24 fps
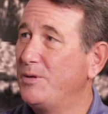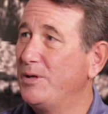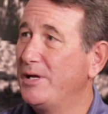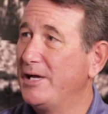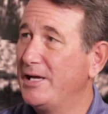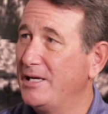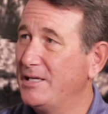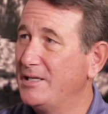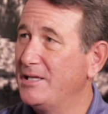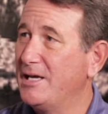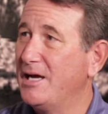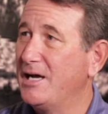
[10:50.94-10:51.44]

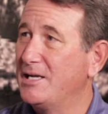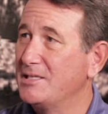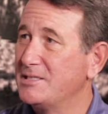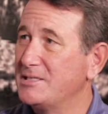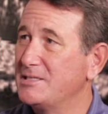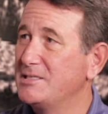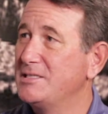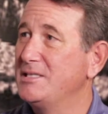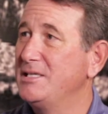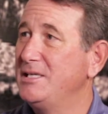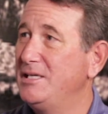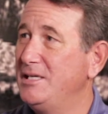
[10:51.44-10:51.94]
planted that
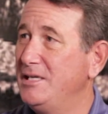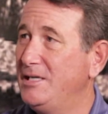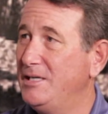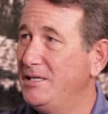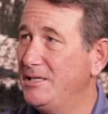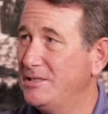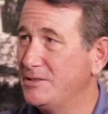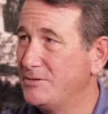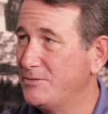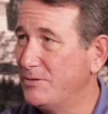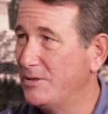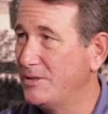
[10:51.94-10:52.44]

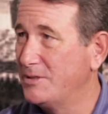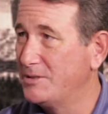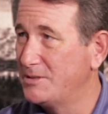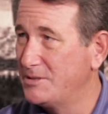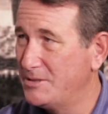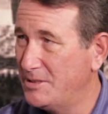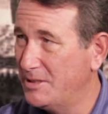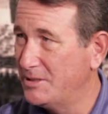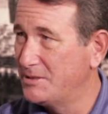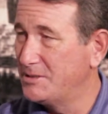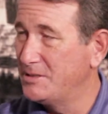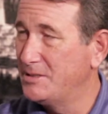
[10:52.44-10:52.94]
seed as far as
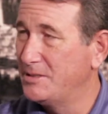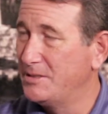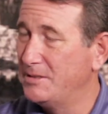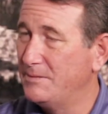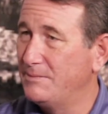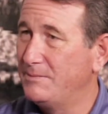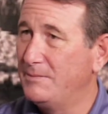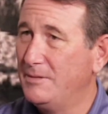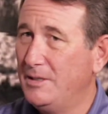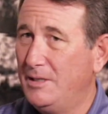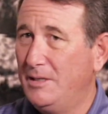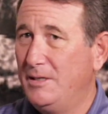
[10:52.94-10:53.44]
touching,
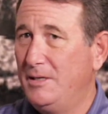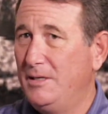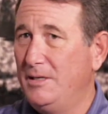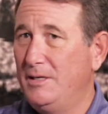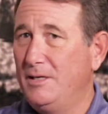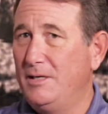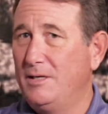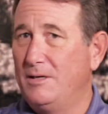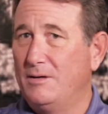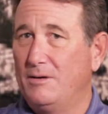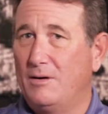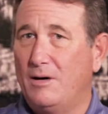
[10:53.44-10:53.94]

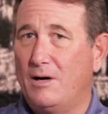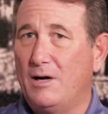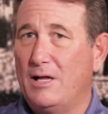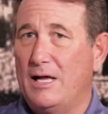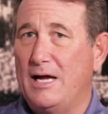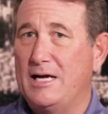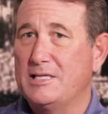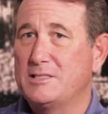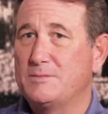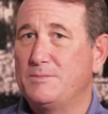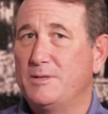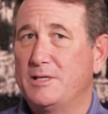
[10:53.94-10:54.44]
all
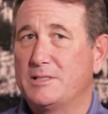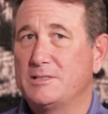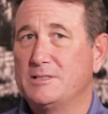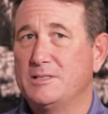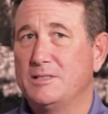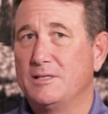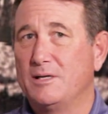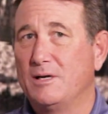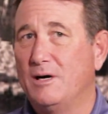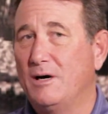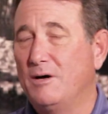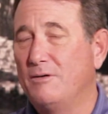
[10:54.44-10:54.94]
aspects of
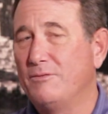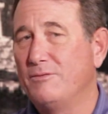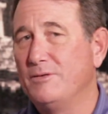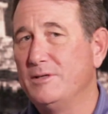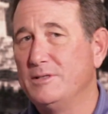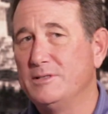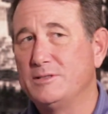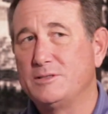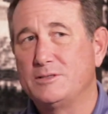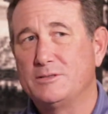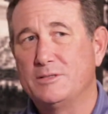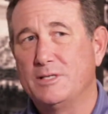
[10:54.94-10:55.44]
the golf
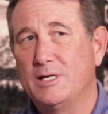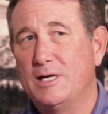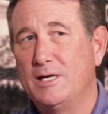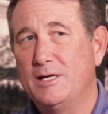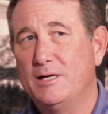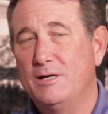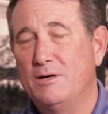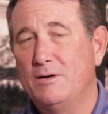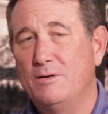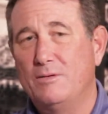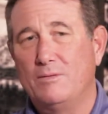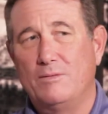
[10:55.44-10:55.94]
industry. I
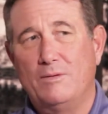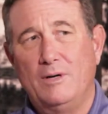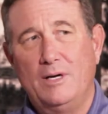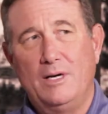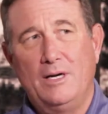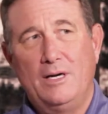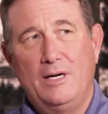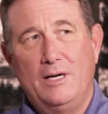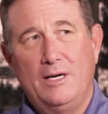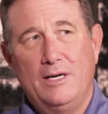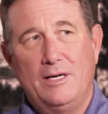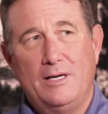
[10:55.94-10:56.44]
know,
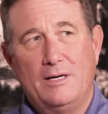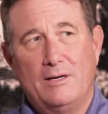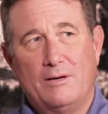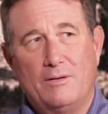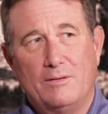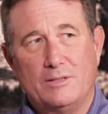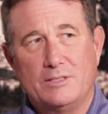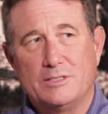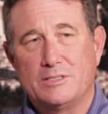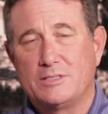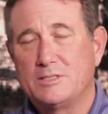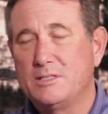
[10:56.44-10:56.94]

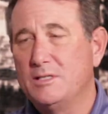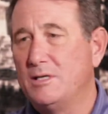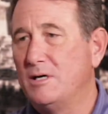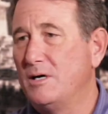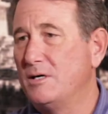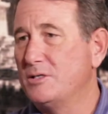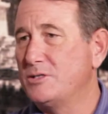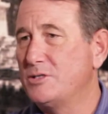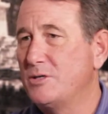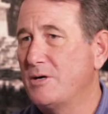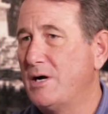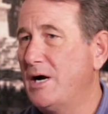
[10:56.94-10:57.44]
just in
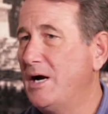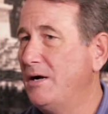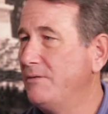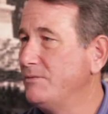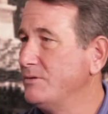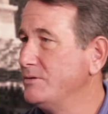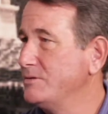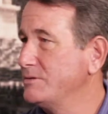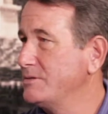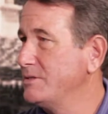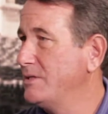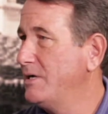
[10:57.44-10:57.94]
our
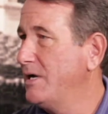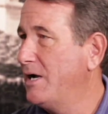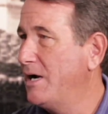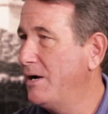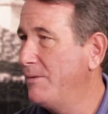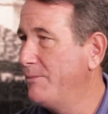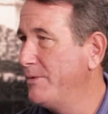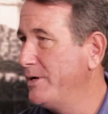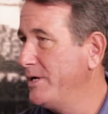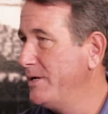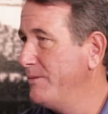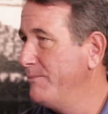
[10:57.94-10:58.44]
travels,
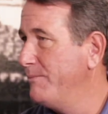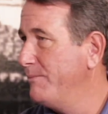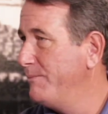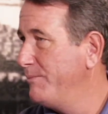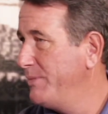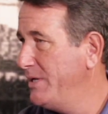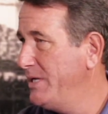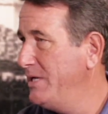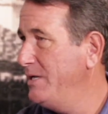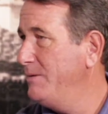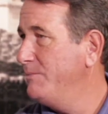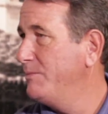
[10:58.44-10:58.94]
how many
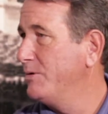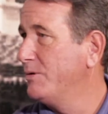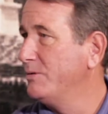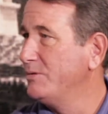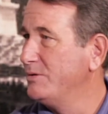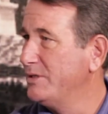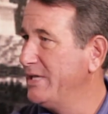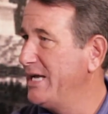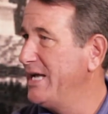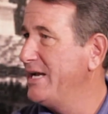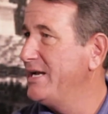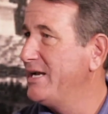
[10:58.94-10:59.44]

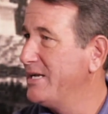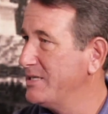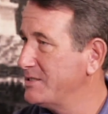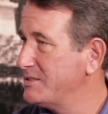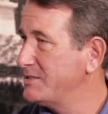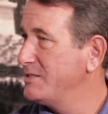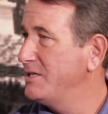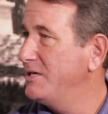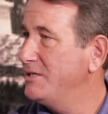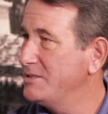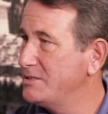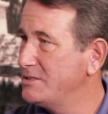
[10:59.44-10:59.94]
people Len
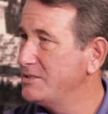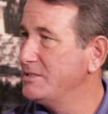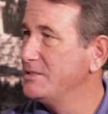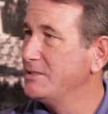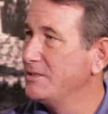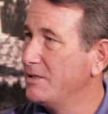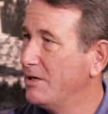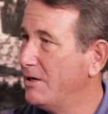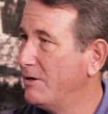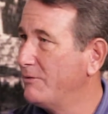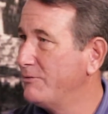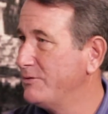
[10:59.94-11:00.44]
has touched in
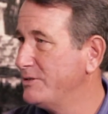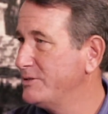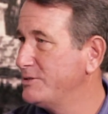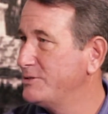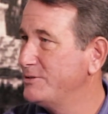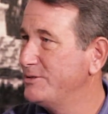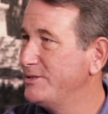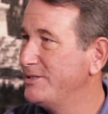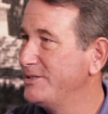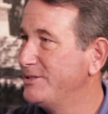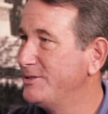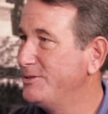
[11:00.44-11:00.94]
the golf
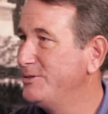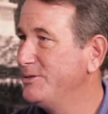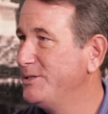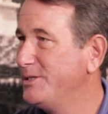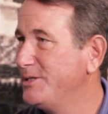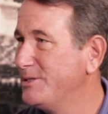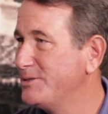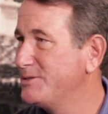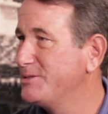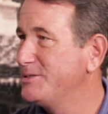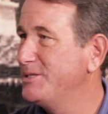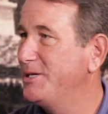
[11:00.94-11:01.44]
industry,
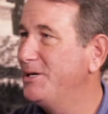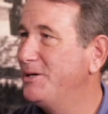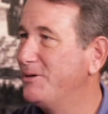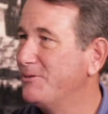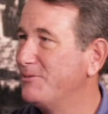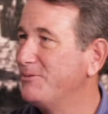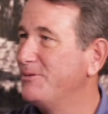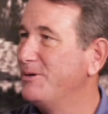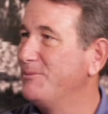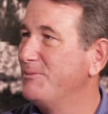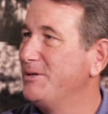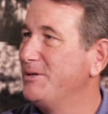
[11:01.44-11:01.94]
including yourself. I